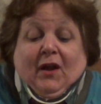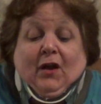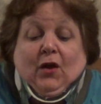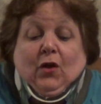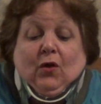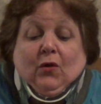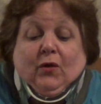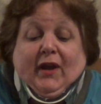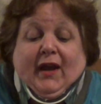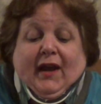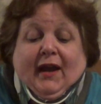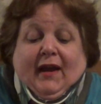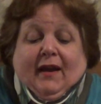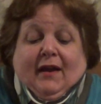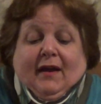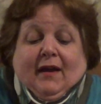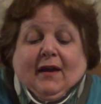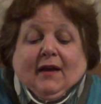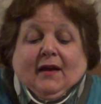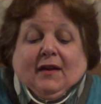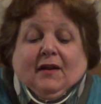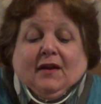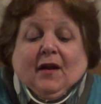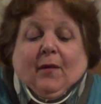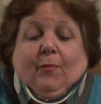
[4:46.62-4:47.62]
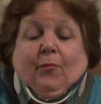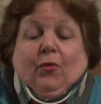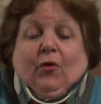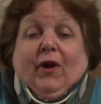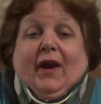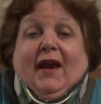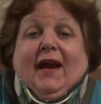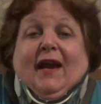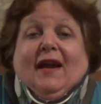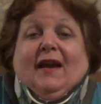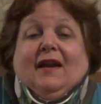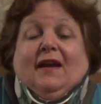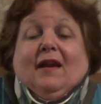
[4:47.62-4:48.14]
Okay, number
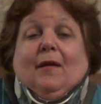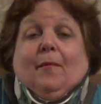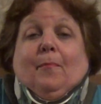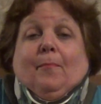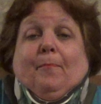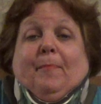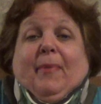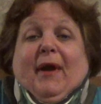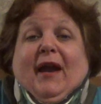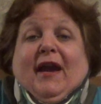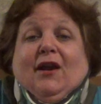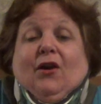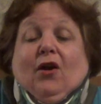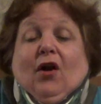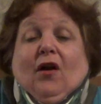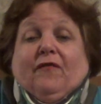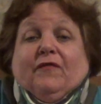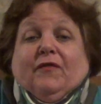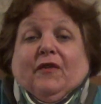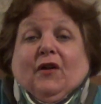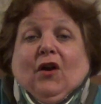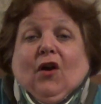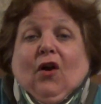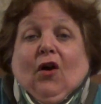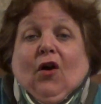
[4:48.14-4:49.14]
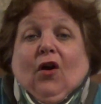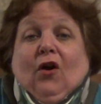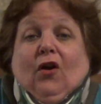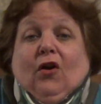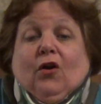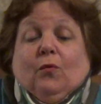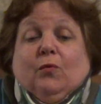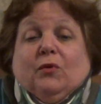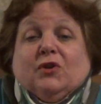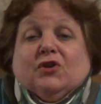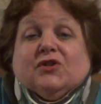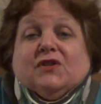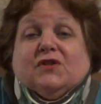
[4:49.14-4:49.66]
eight, paid off the
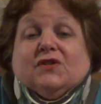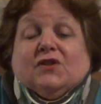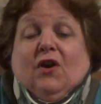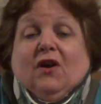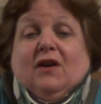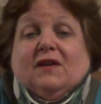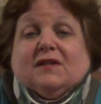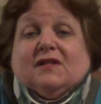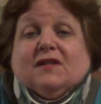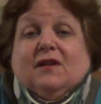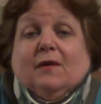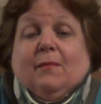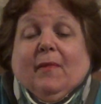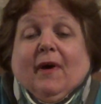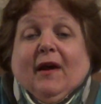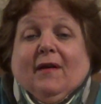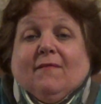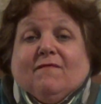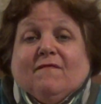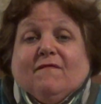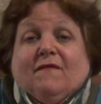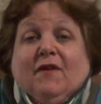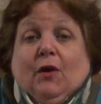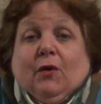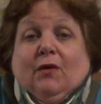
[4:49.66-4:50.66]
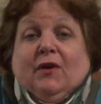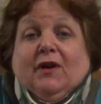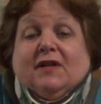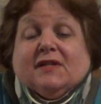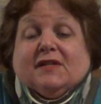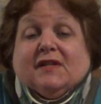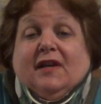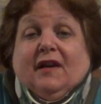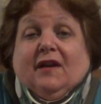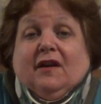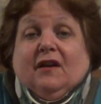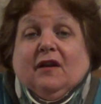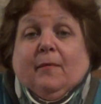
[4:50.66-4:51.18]
car, which is awesome. I'm very
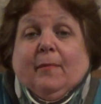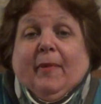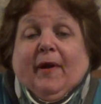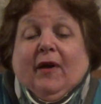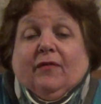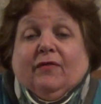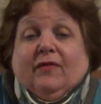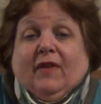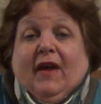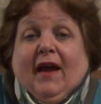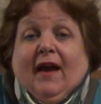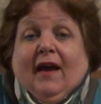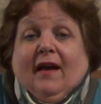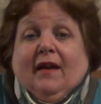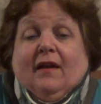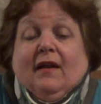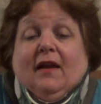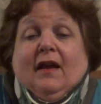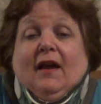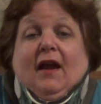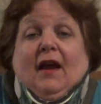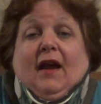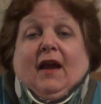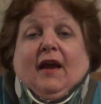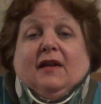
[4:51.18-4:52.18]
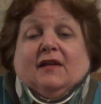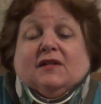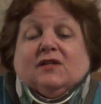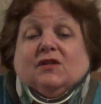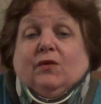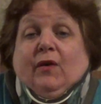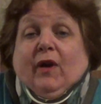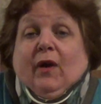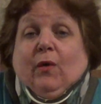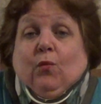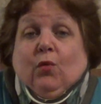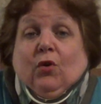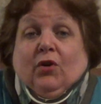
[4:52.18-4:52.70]
excited about that. And
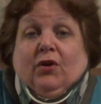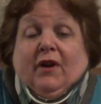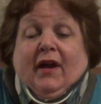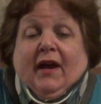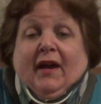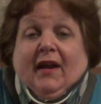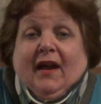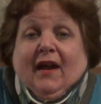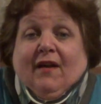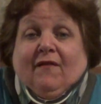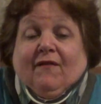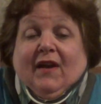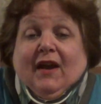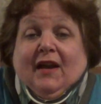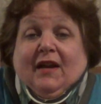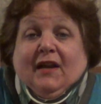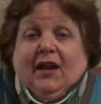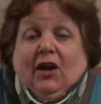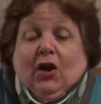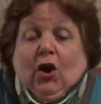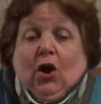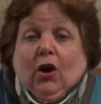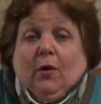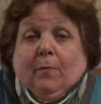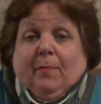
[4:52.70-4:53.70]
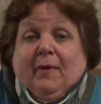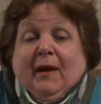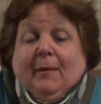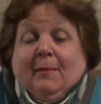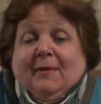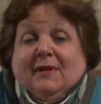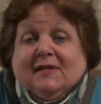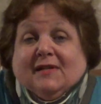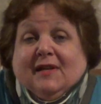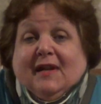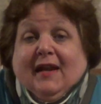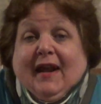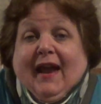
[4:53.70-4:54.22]
so I will not have any car
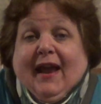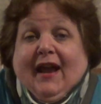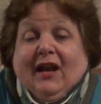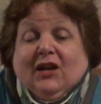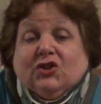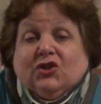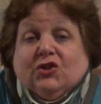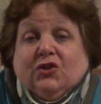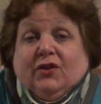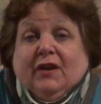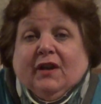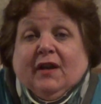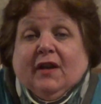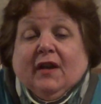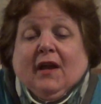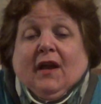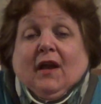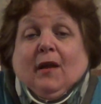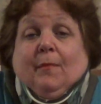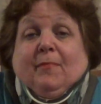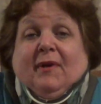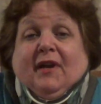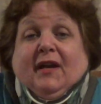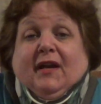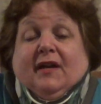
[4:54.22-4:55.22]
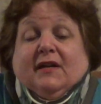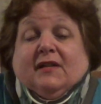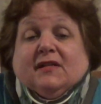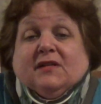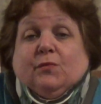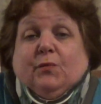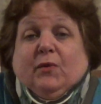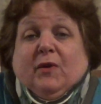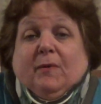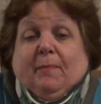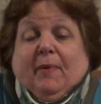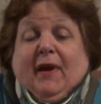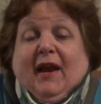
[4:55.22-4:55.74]
payments. And actually,
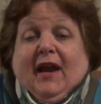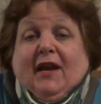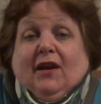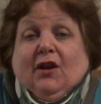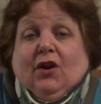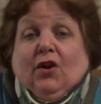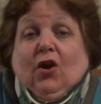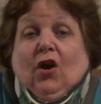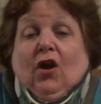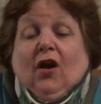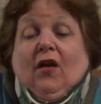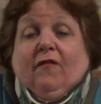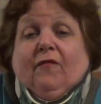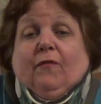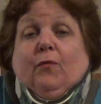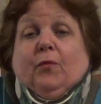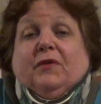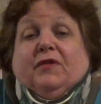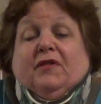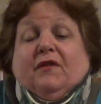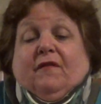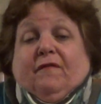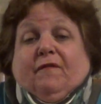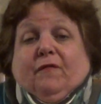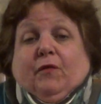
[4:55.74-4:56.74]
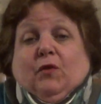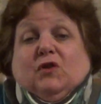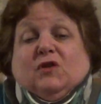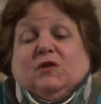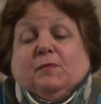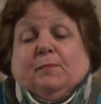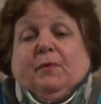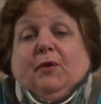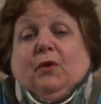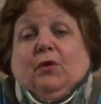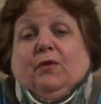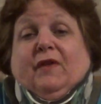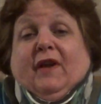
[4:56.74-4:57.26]
because we paid it off with the
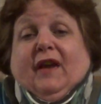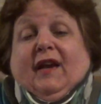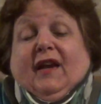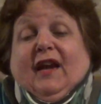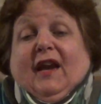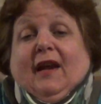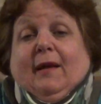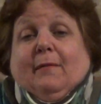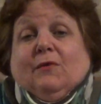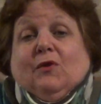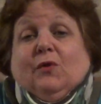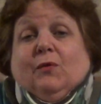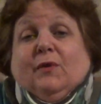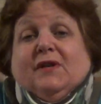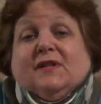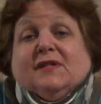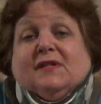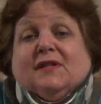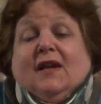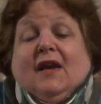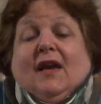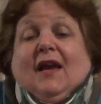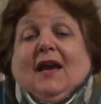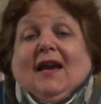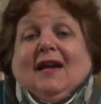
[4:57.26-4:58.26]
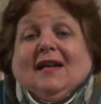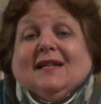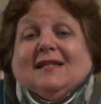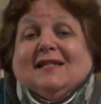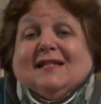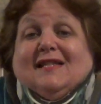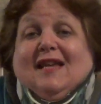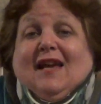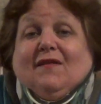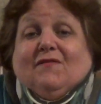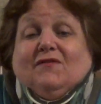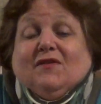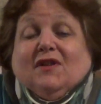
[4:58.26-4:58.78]
first bill that came to us, it
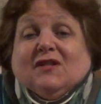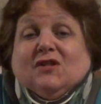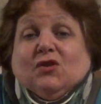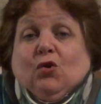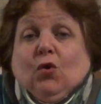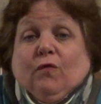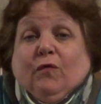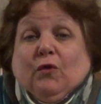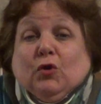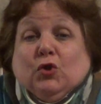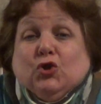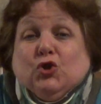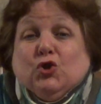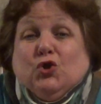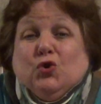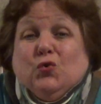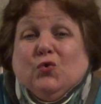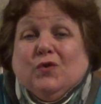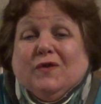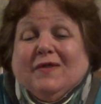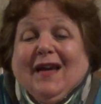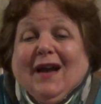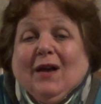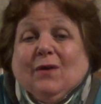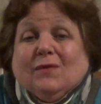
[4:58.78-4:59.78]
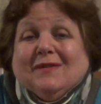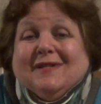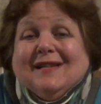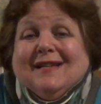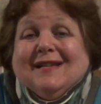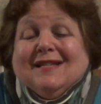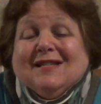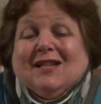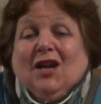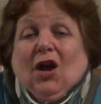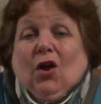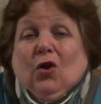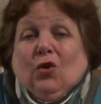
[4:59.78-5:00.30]
saved us over
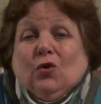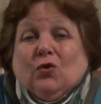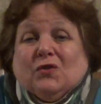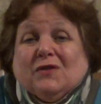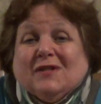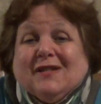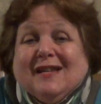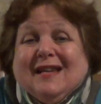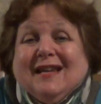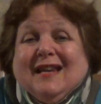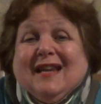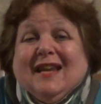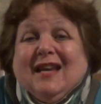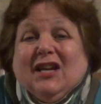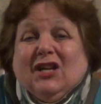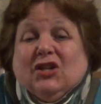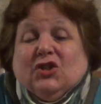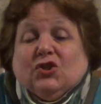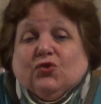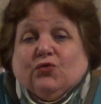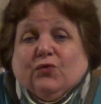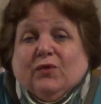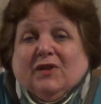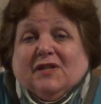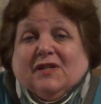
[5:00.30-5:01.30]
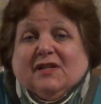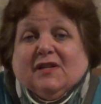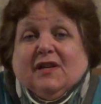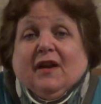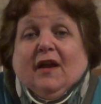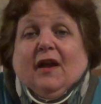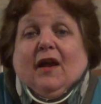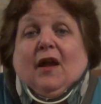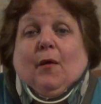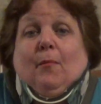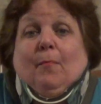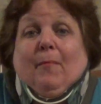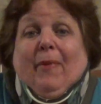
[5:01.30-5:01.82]
$2,000 in
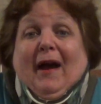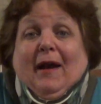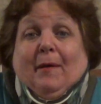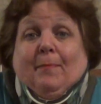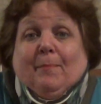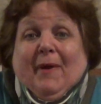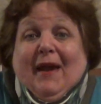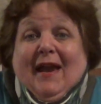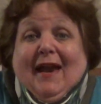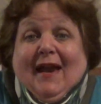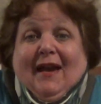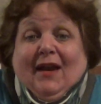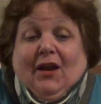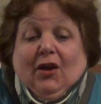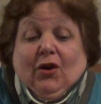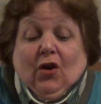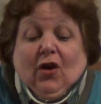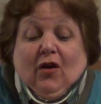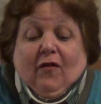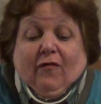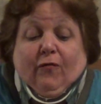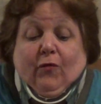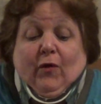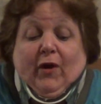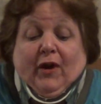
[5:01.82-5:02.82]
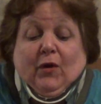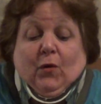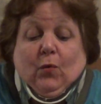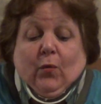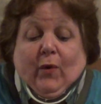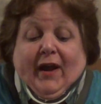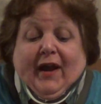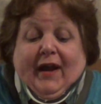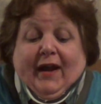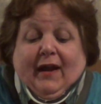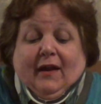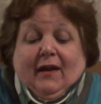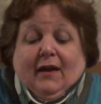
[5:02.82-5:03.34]
interest by paying it off right
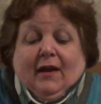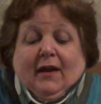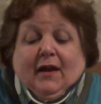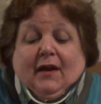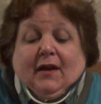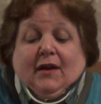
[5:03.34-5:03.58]
away.